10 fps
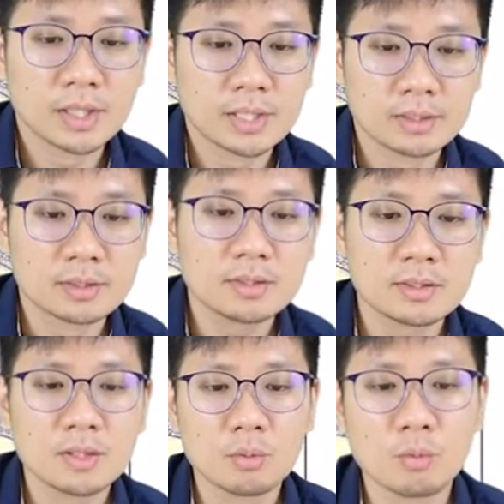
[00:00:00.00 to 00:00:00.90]
And
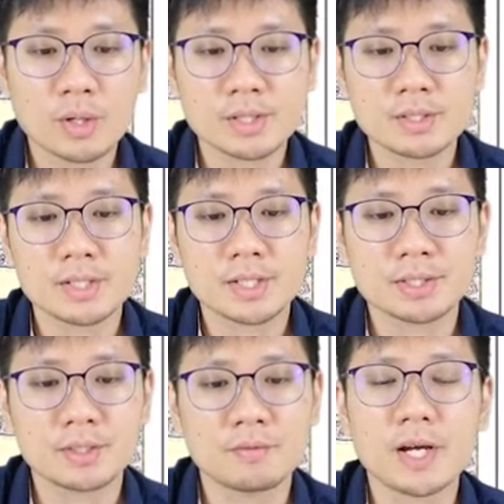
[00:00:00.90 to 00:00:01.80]
once it has
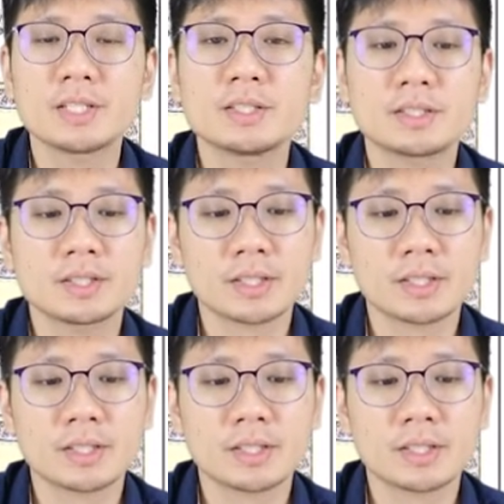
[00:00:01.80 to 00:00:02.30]
divided